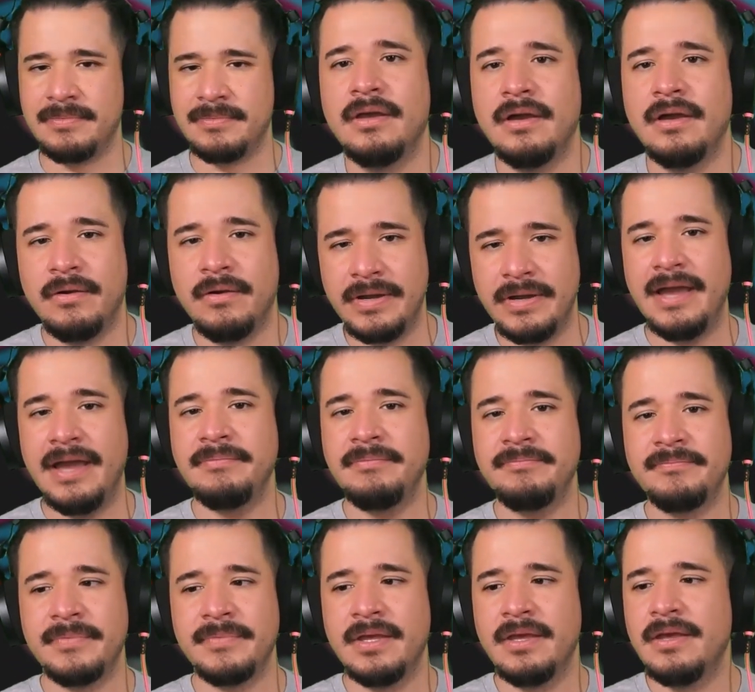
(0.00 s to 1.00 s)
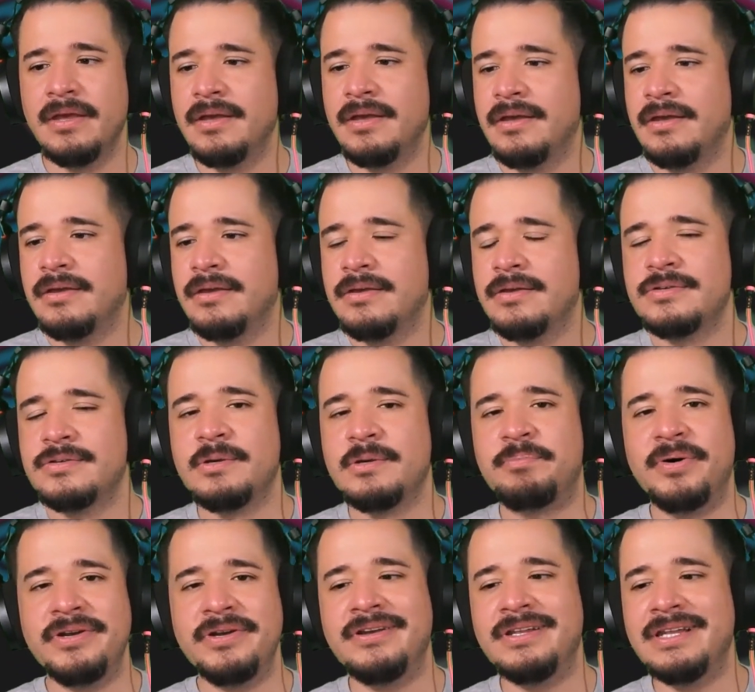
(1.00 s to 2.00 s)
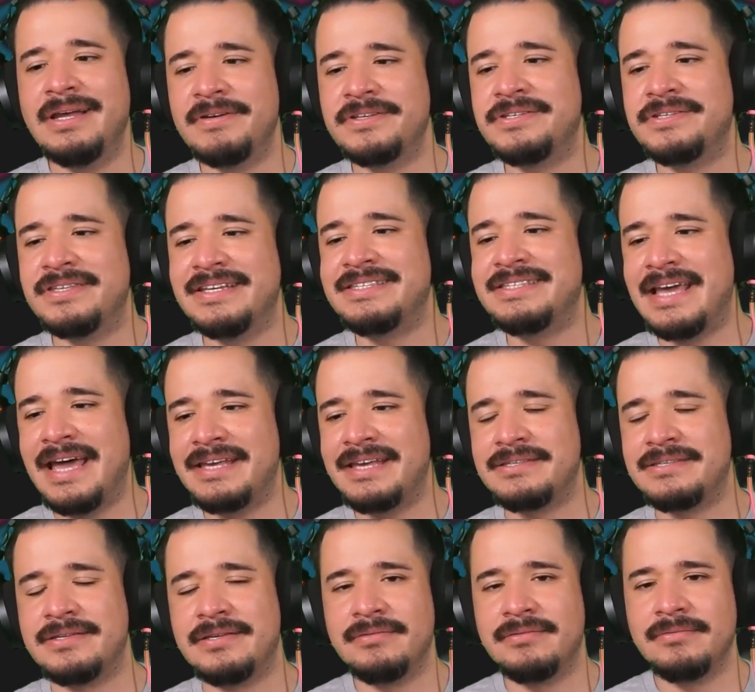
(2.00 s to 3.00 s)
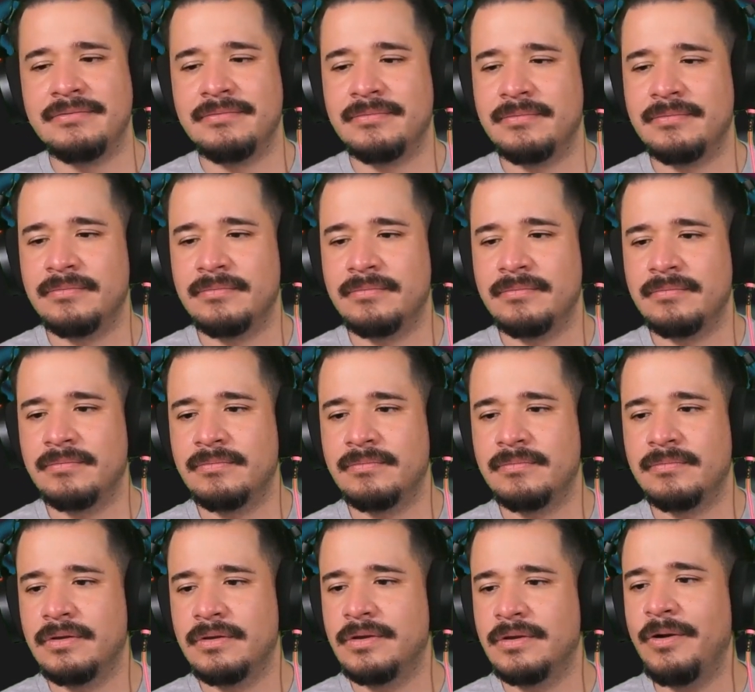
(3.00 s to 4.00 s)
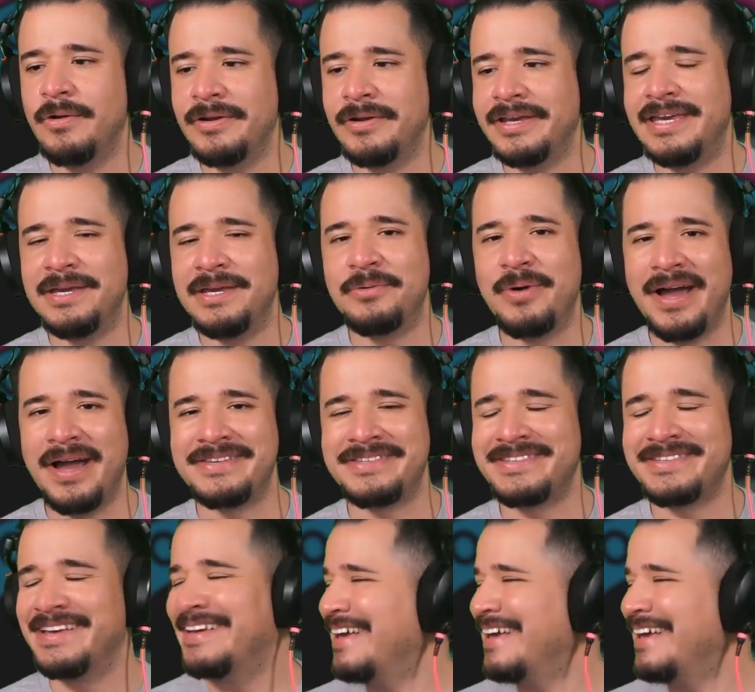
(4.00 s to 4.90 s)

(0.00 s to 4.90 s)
Okay? So put your liver to the test. Go to Key West.